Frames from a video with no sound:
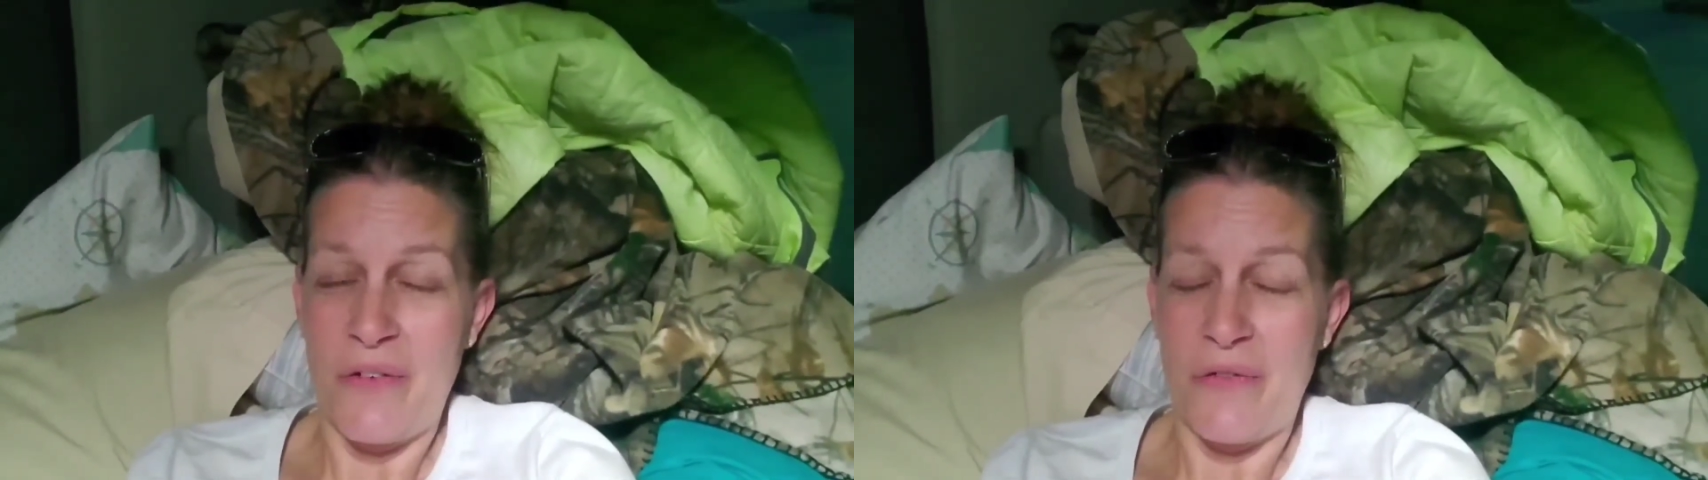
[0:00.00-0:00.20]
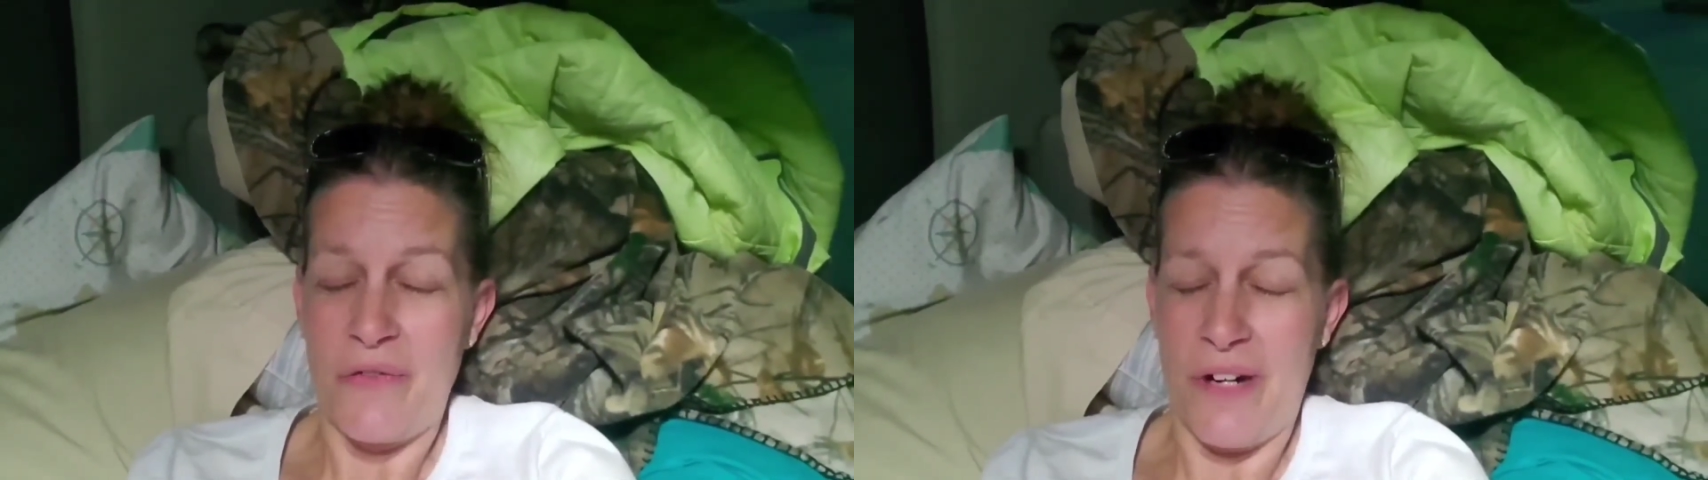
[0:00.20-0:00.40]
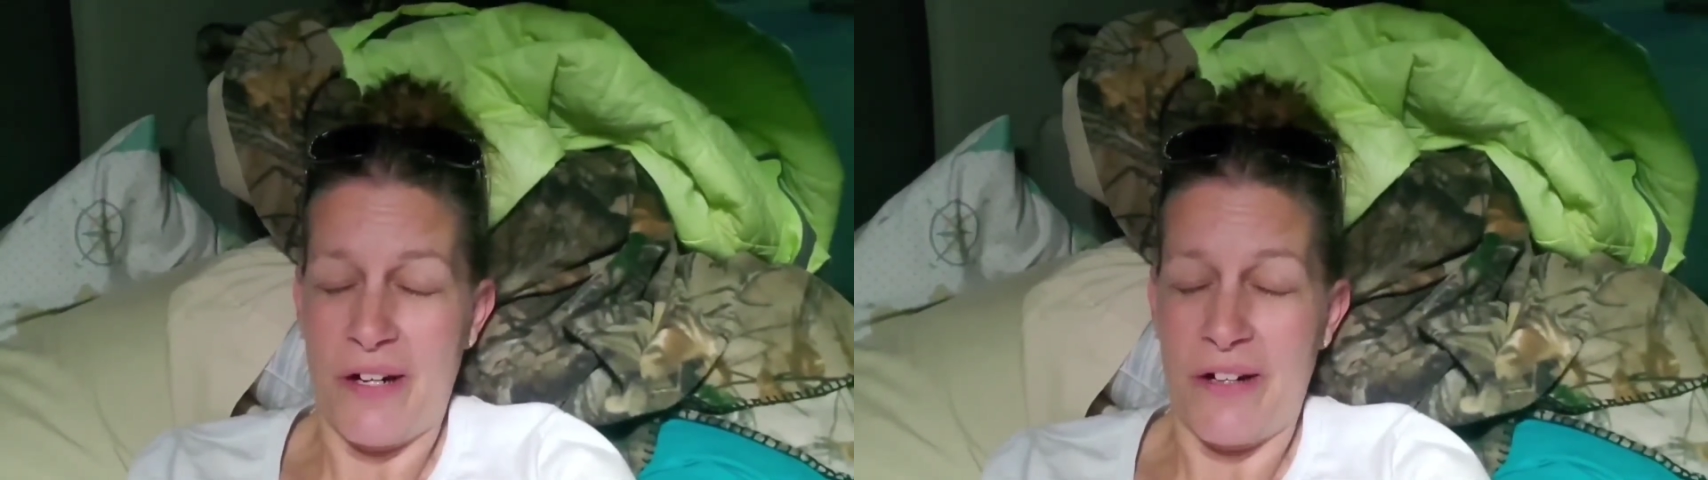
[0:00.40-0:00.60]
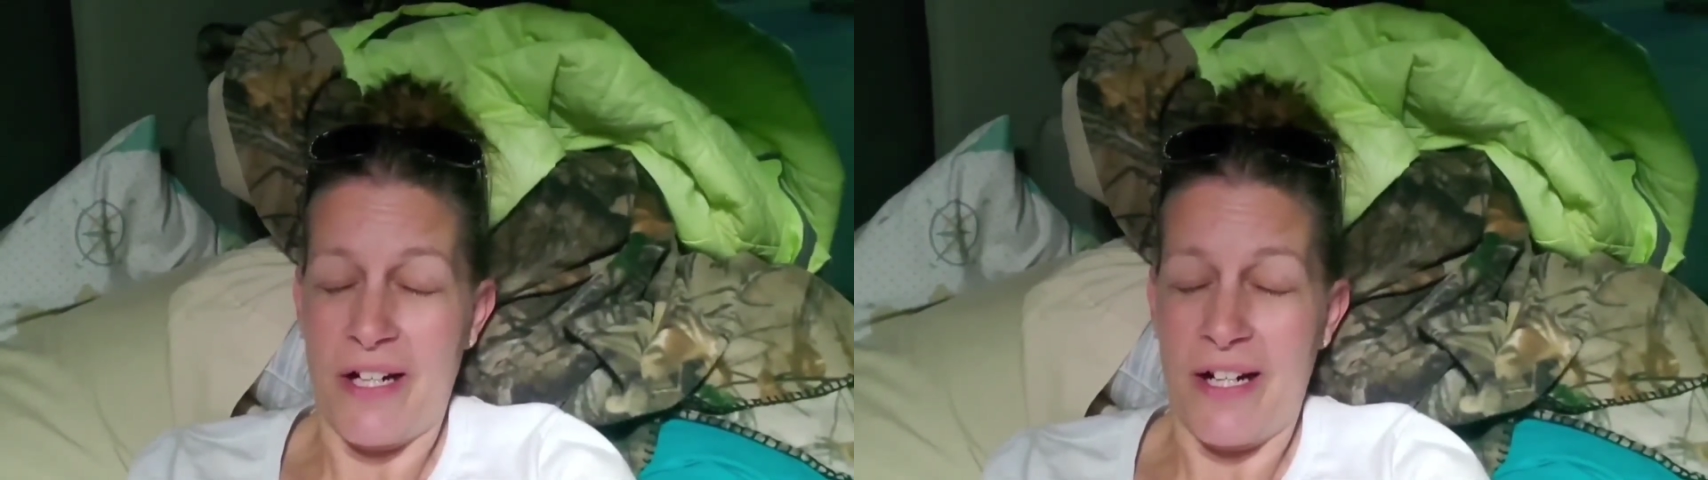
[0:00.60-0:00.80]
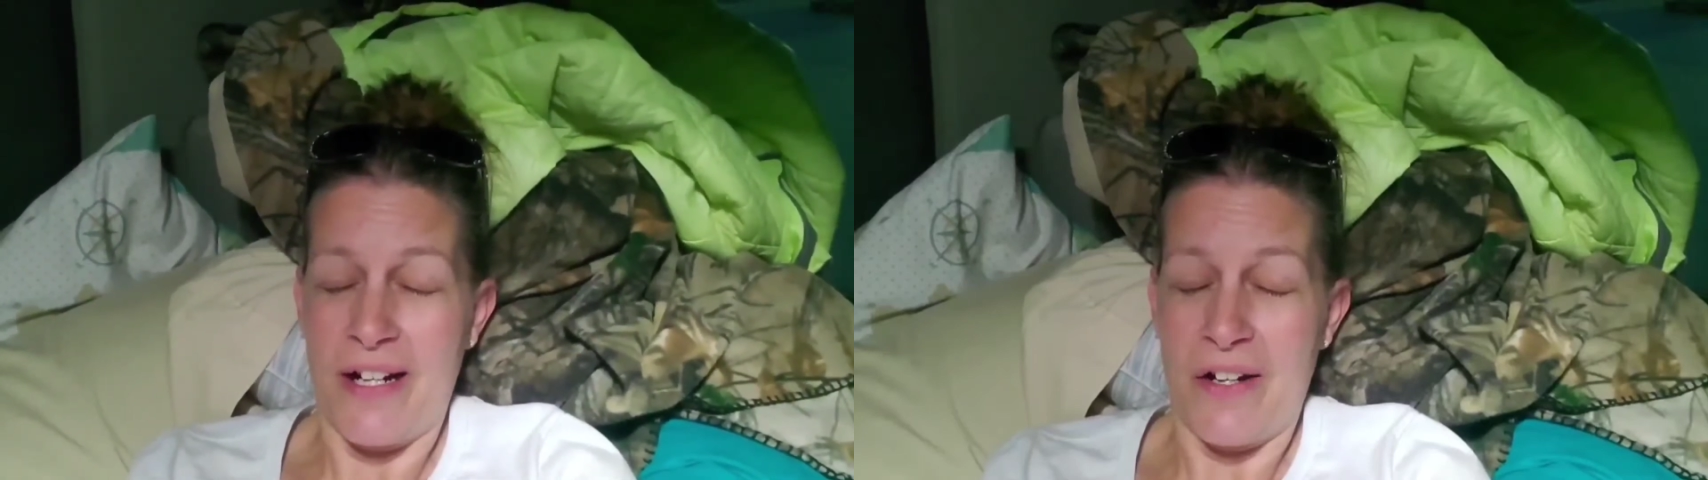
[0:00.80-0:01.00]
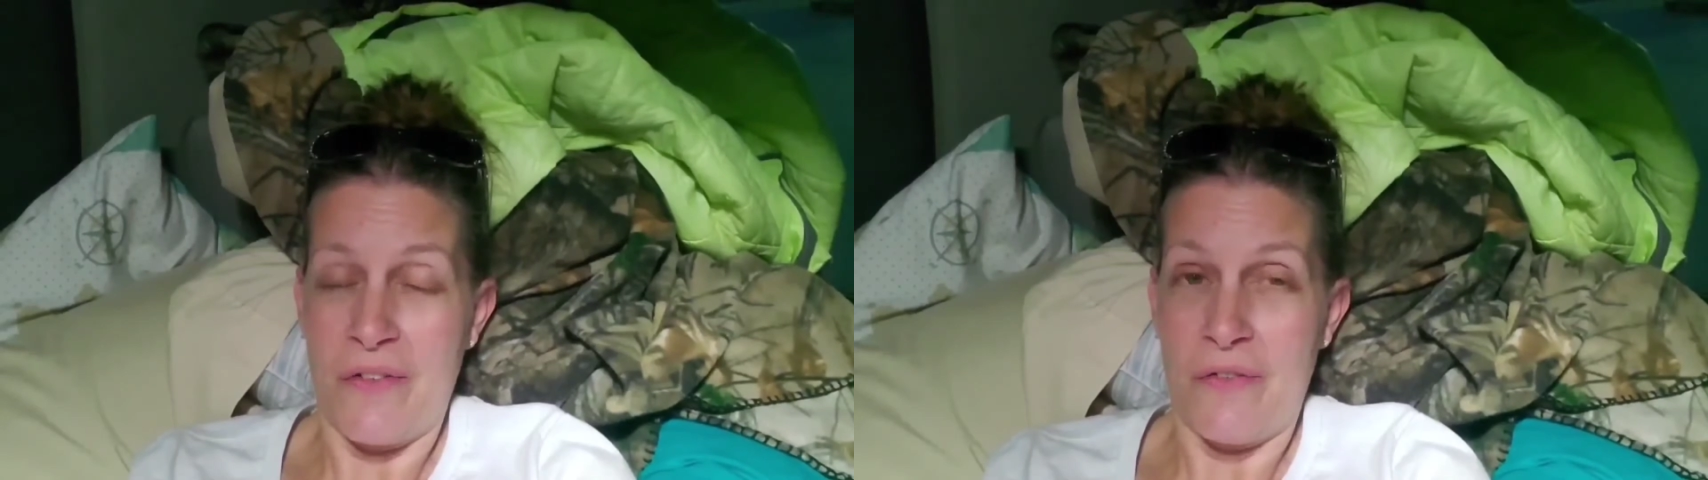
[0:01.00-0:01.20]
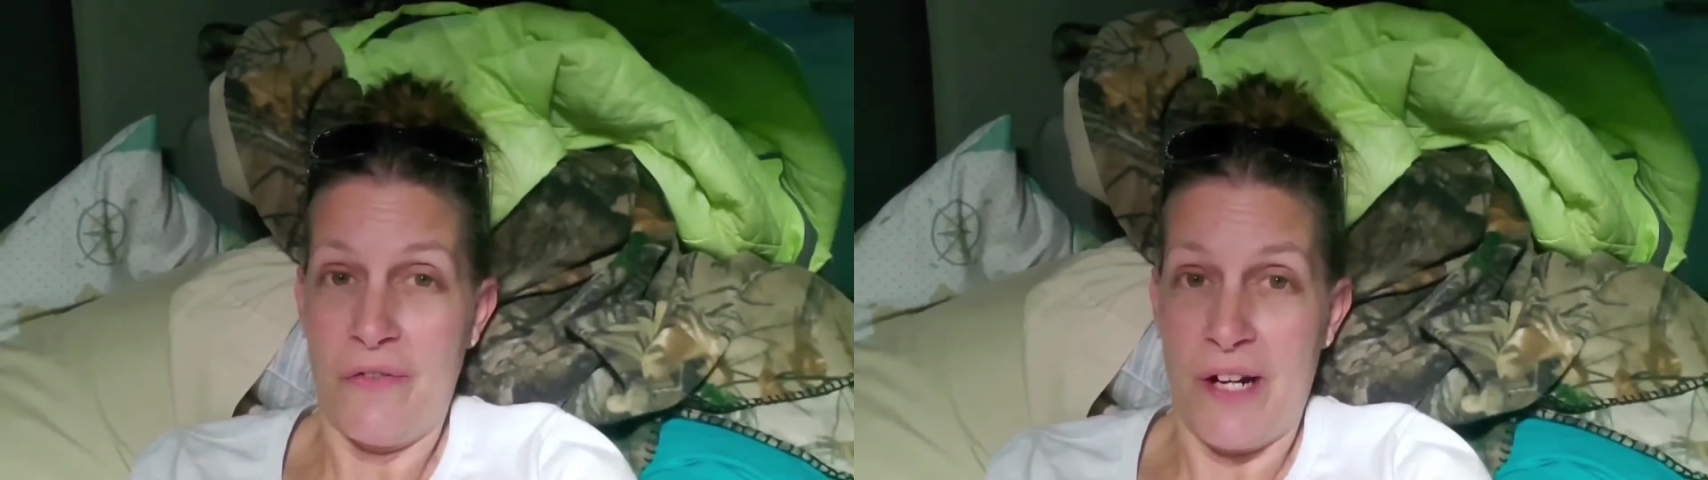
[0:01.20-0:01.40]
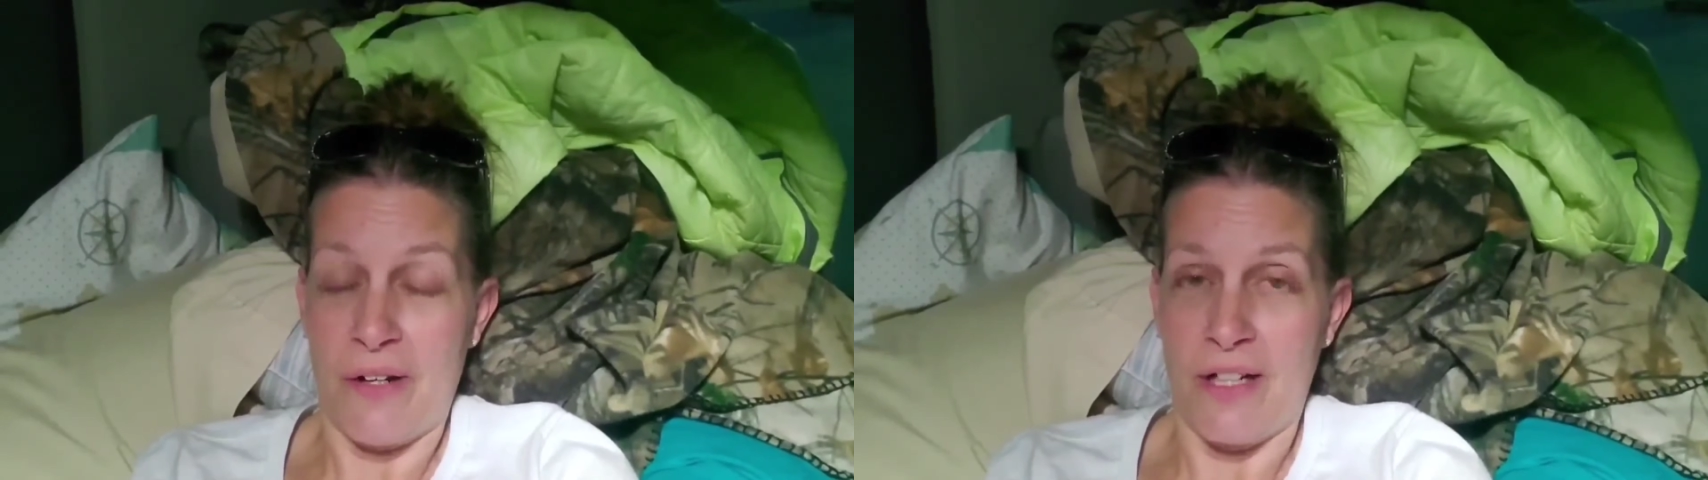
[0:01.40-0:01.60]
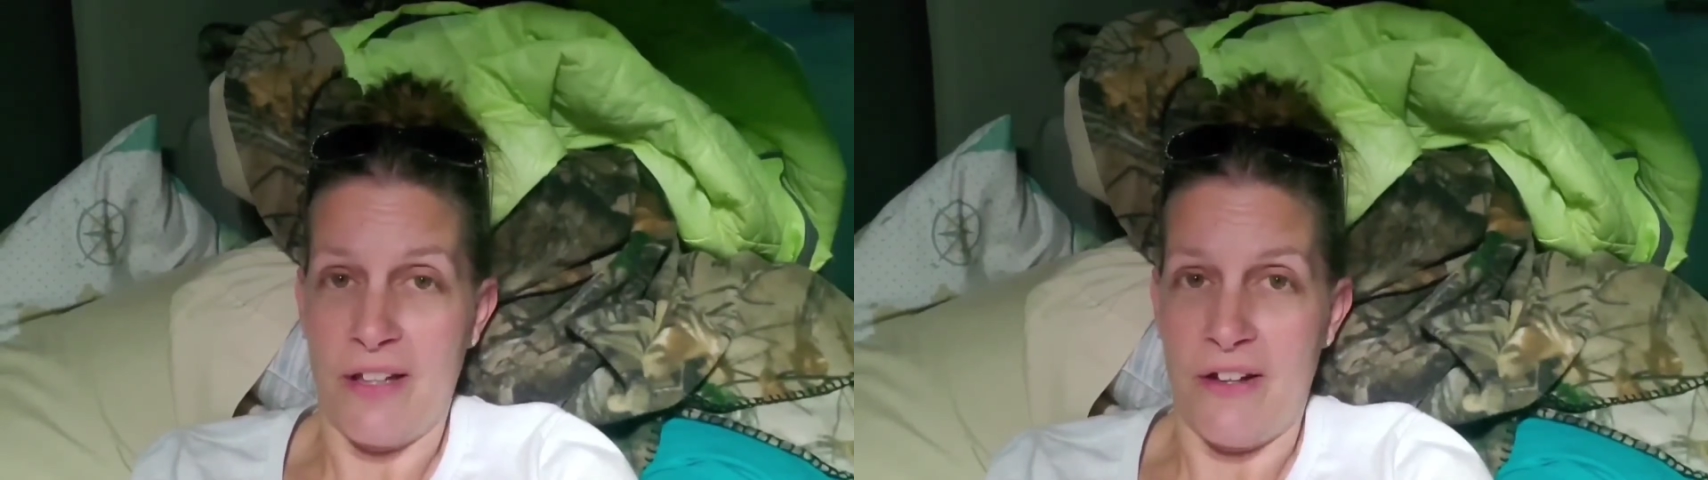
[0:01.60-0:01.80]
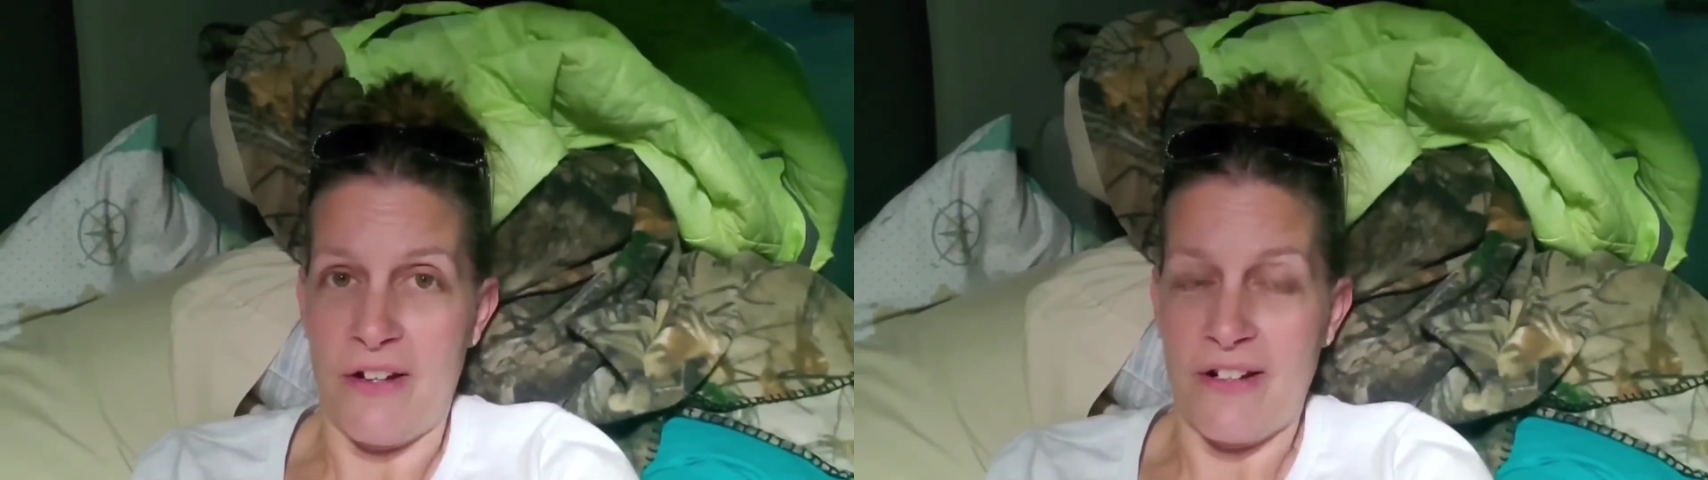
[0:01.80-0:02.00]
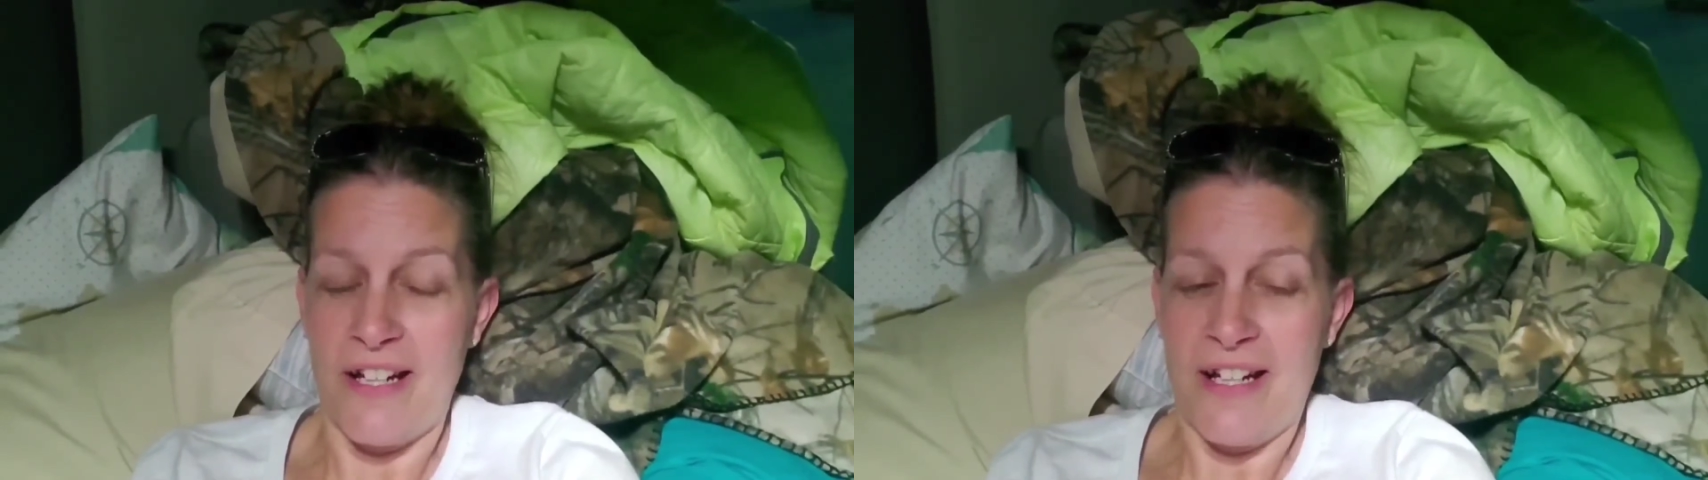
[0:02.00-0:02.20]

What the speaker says: very, very long.